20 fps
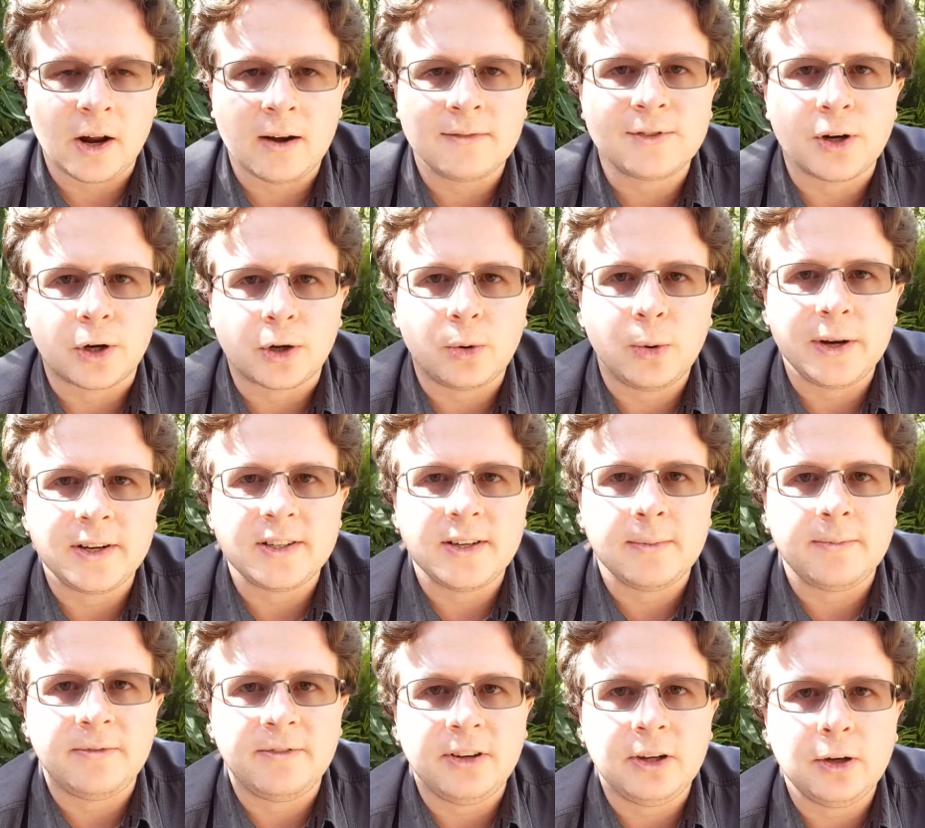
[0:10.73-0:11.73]
I've got a quick
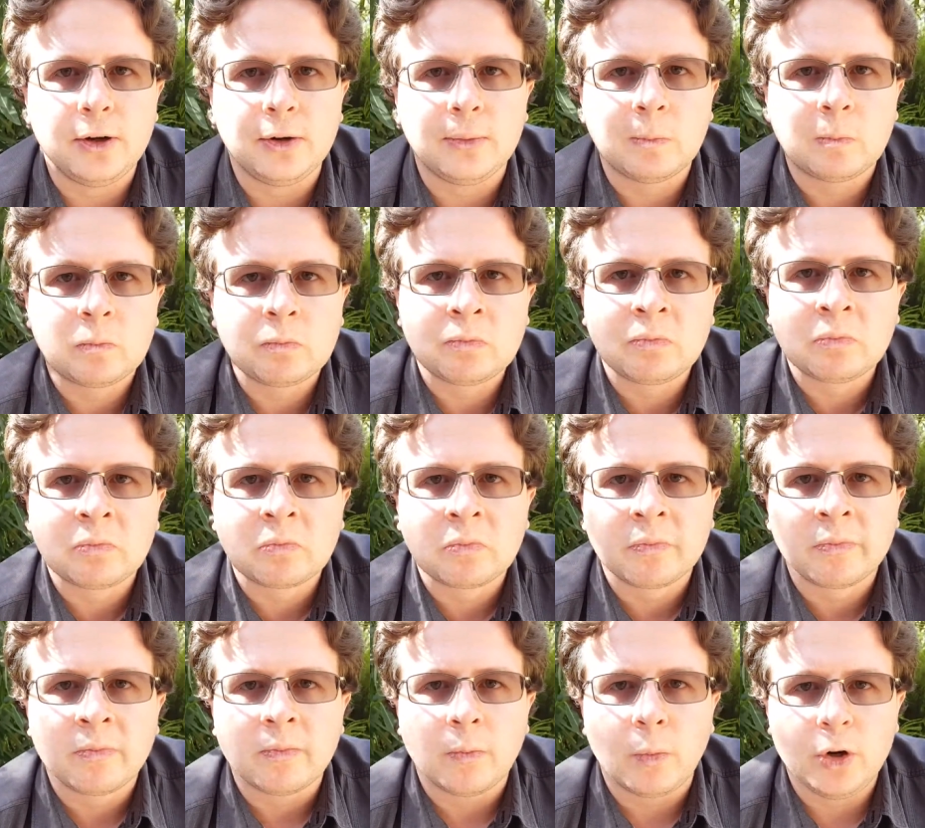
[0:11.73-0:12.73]
tip for you.
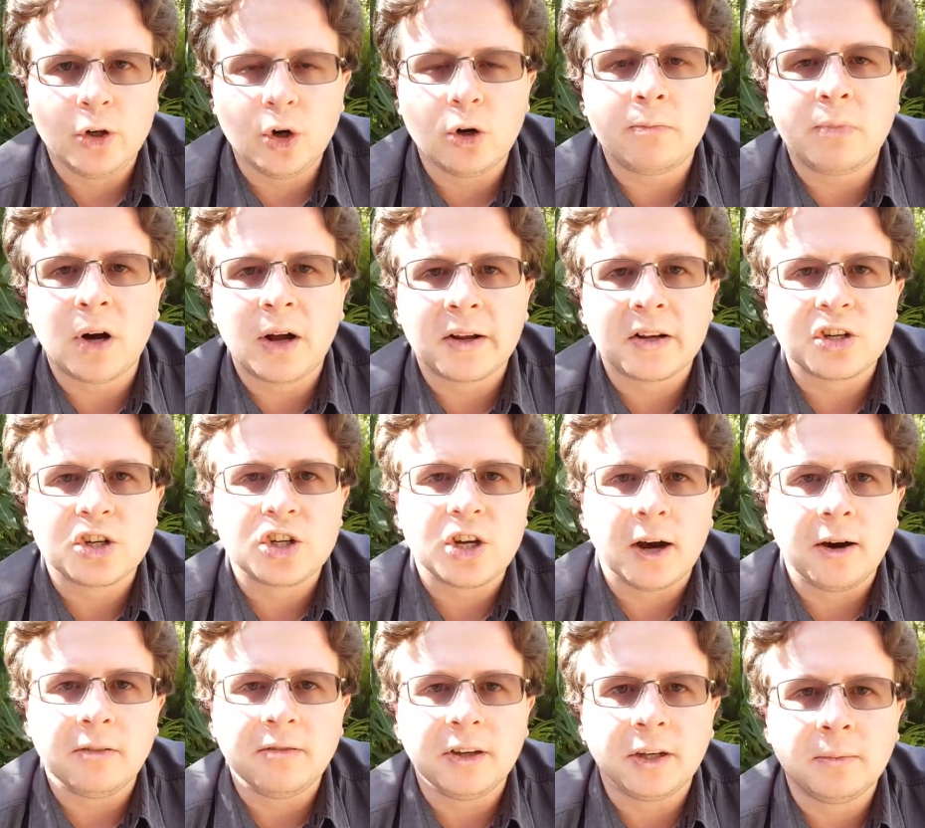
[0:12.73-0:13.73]
When you're buying
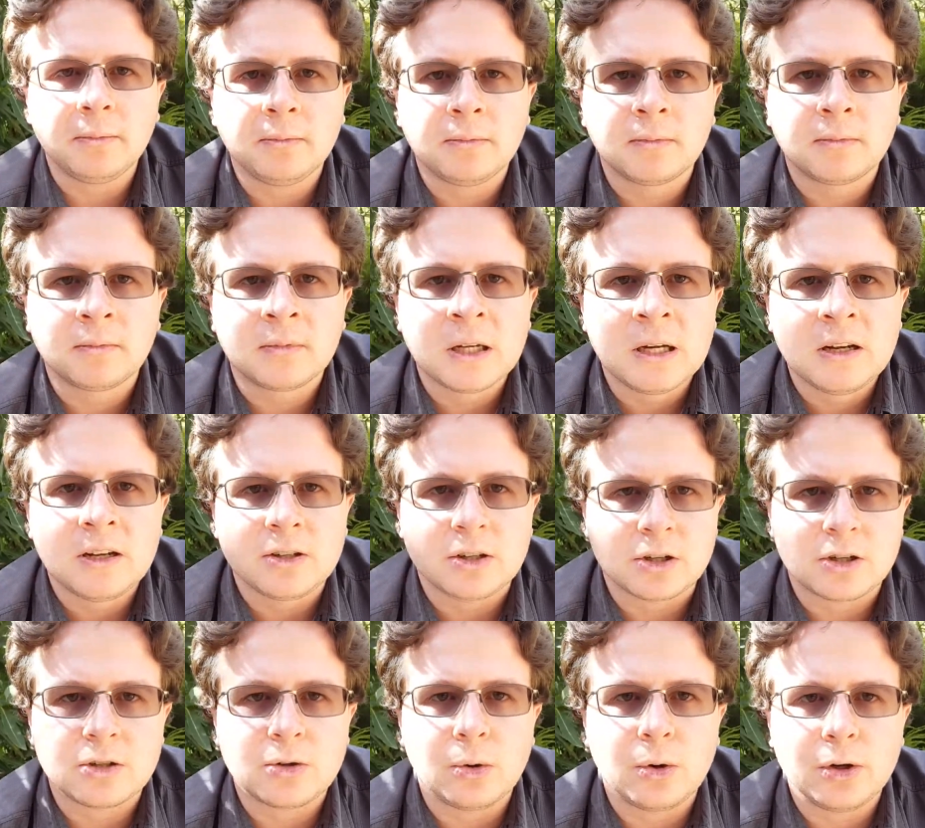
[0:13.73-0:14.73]
shelving to
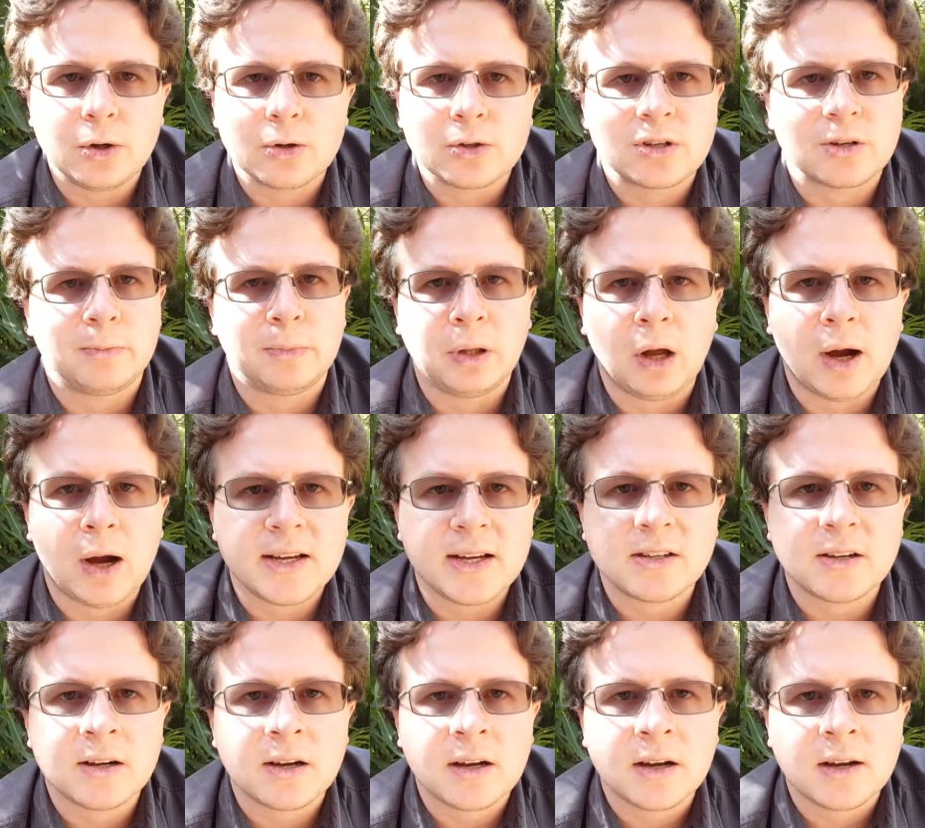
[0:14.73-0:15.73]
store your
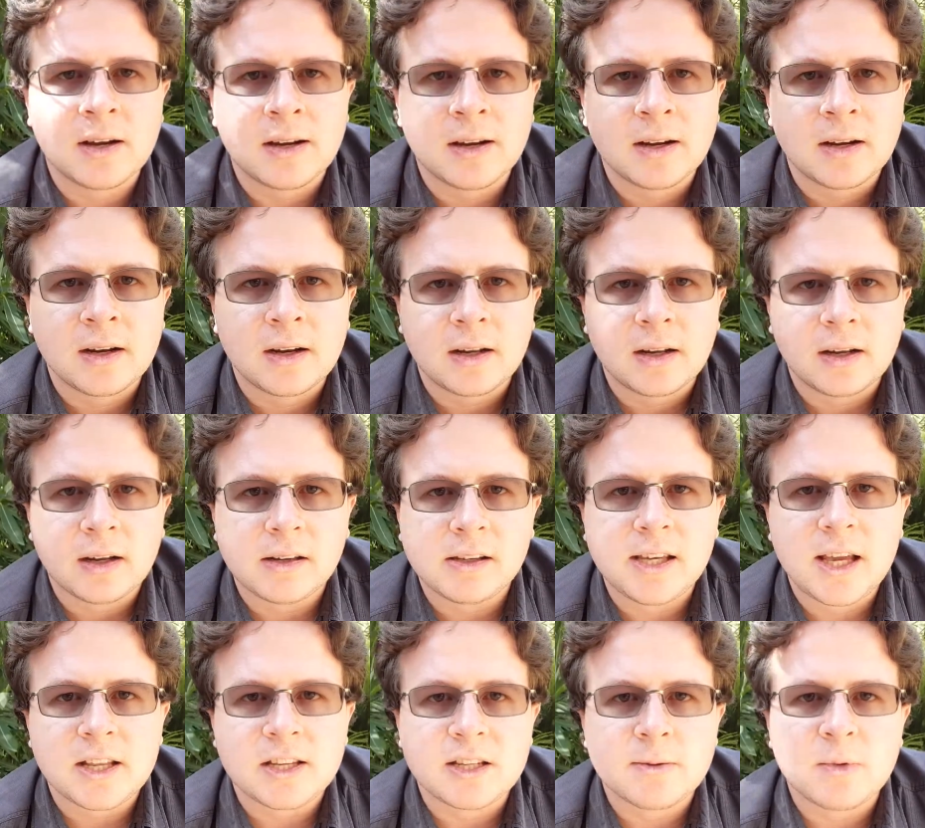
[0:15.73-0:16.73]
supplies,
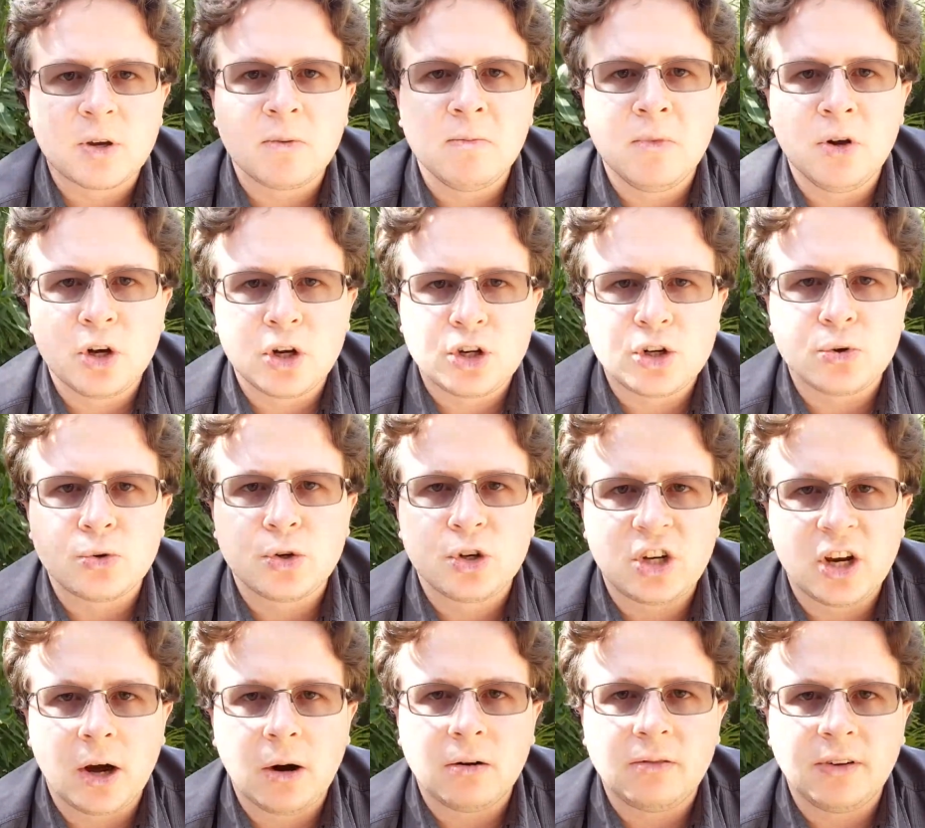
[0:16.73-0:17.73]
get some commercial
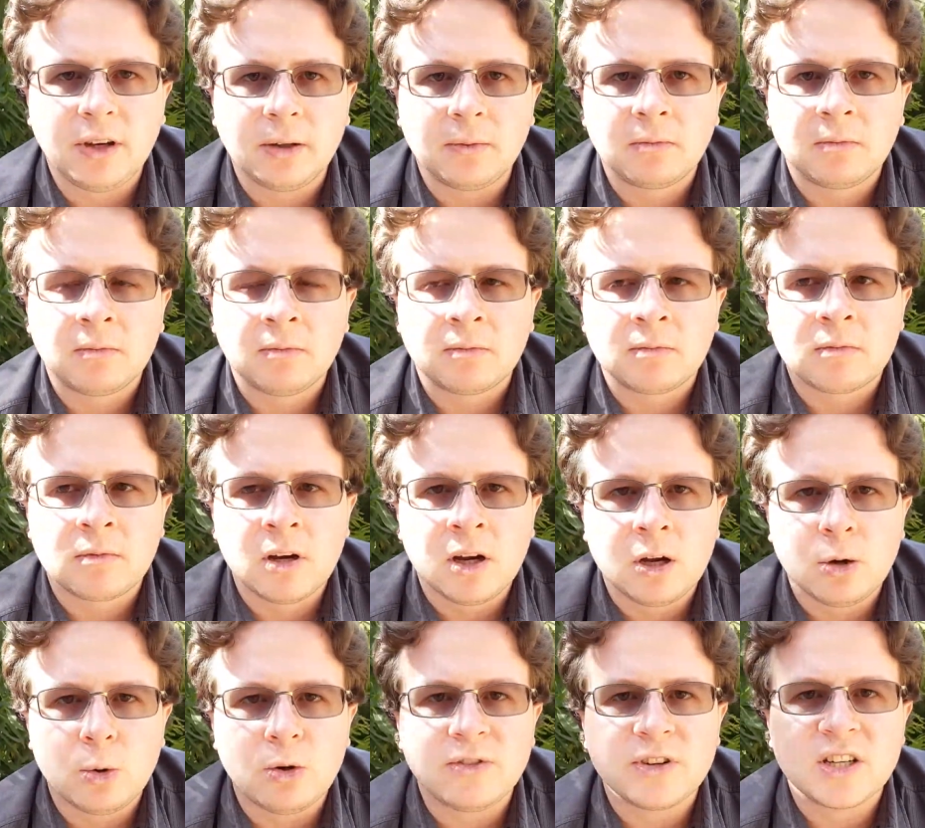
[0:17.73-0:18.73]
shelving
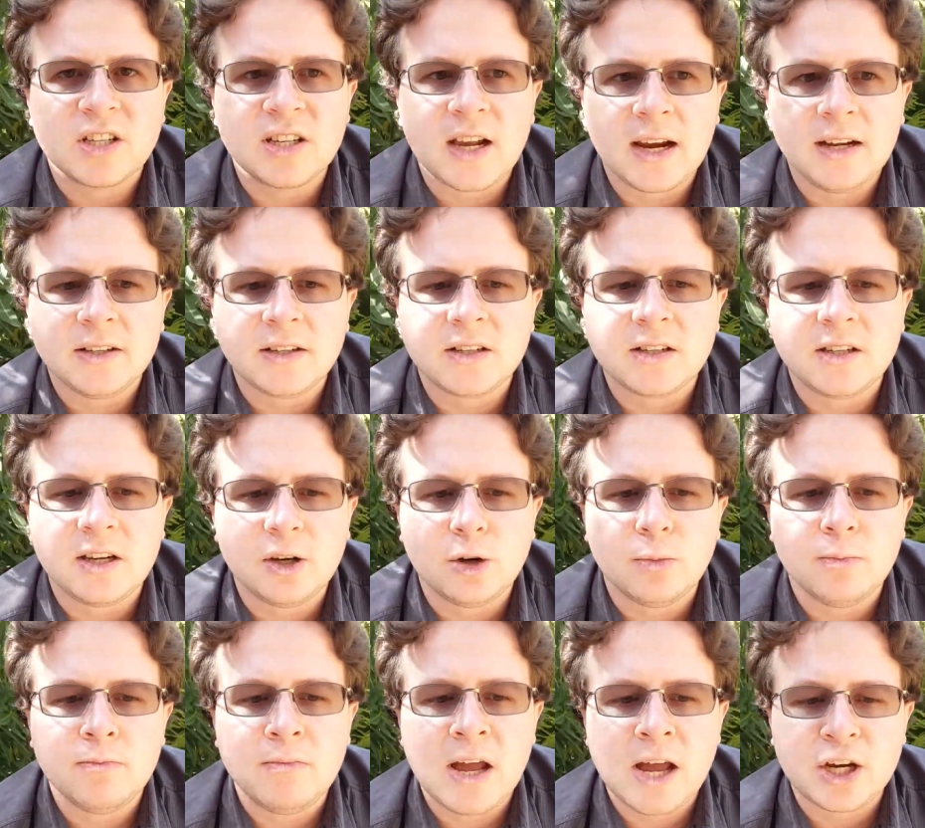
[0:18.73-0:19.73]
with a stainless
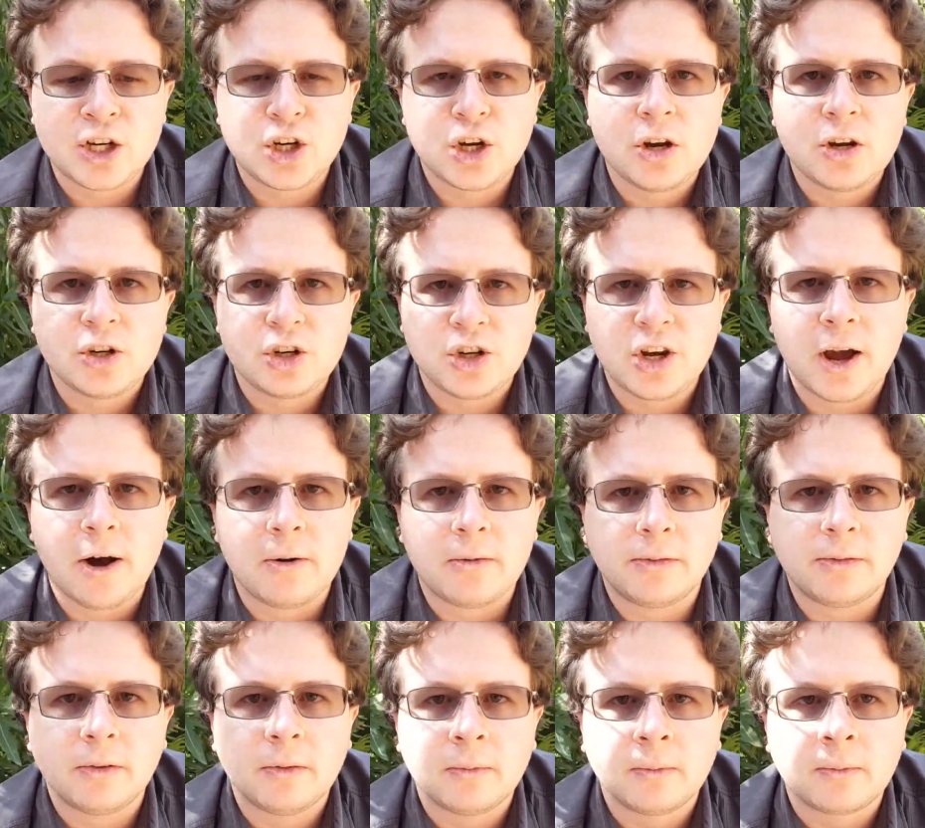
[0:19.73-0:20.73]
steel mesh
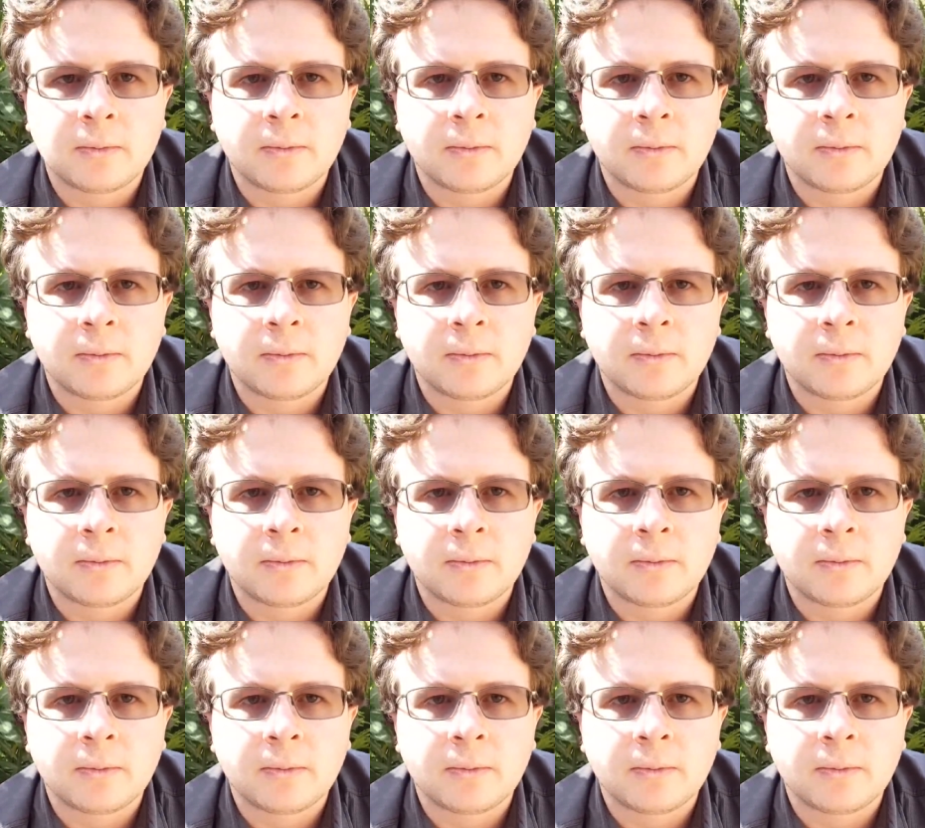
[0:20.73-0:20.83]
shelf.